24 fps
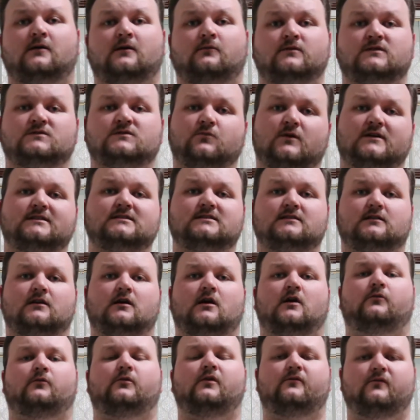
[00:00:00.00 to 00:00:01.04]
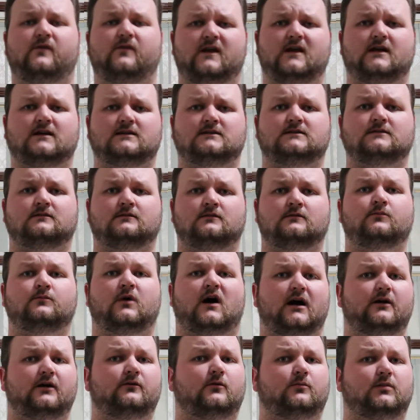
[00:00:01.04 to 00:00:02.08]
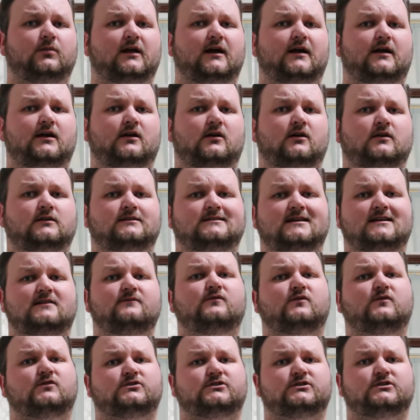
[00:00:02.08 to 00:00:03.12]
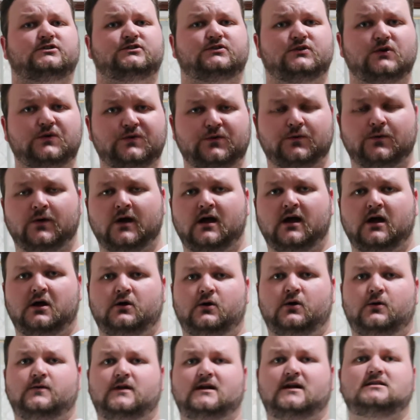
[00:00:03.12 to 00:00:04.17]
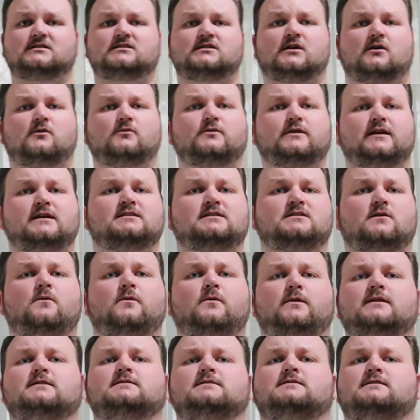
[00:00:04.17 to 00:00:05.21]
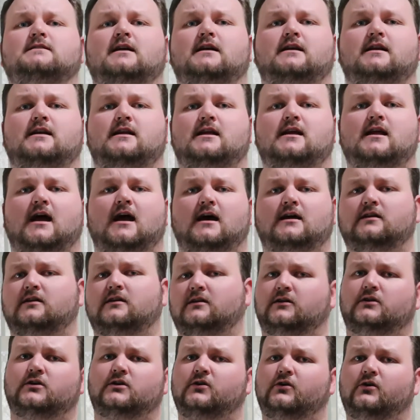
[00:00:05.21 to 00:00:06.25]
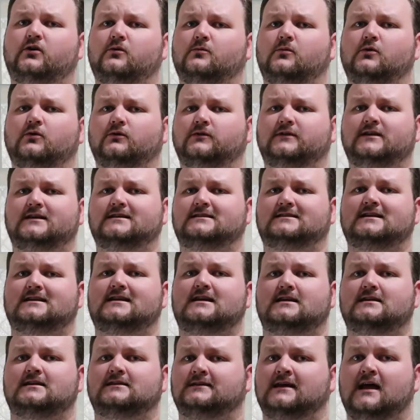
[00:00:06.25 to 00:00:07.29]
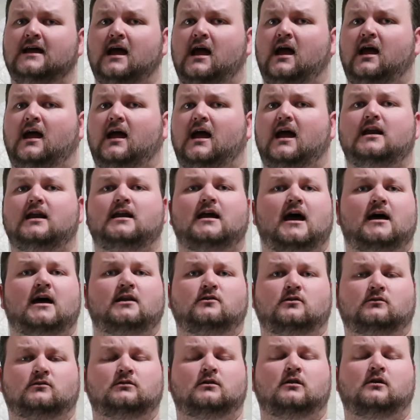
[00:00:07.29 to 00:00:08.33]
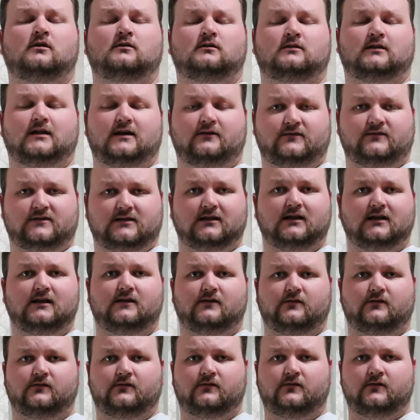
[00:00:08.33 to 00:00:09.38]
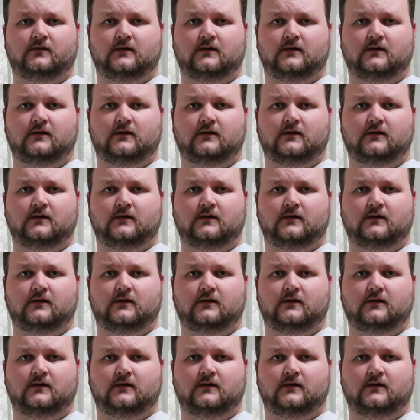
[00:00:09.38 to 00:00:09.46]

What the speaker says: was once a revered pirate player on Team Fortress 2, who then told his audience that he had an incurable disease and had not long left to live.